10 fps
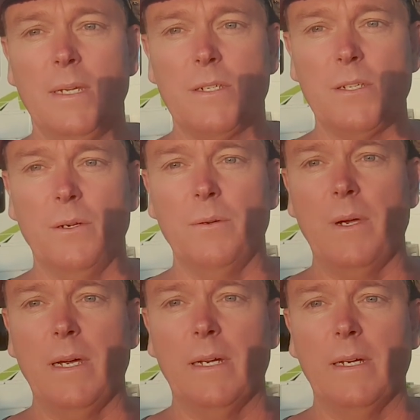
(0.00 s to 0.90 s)

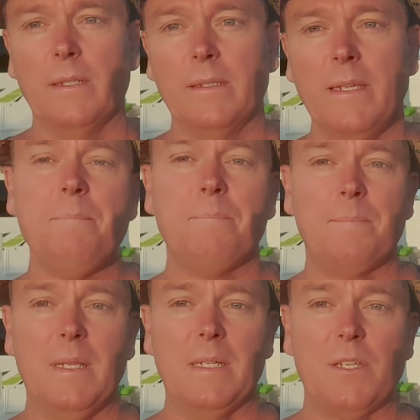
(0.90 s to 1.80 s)
So
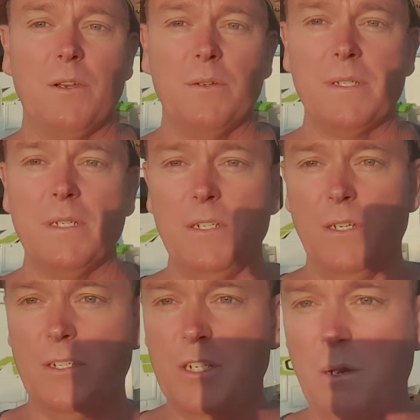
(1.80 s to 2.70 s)
let's go and see
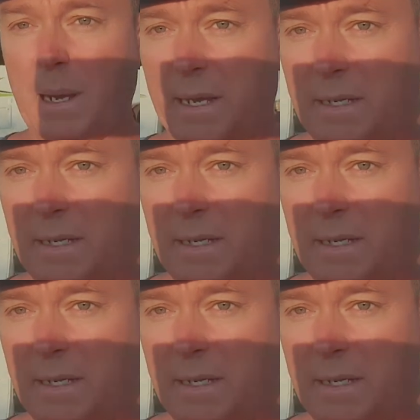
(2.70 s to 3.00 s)
Shell Bay.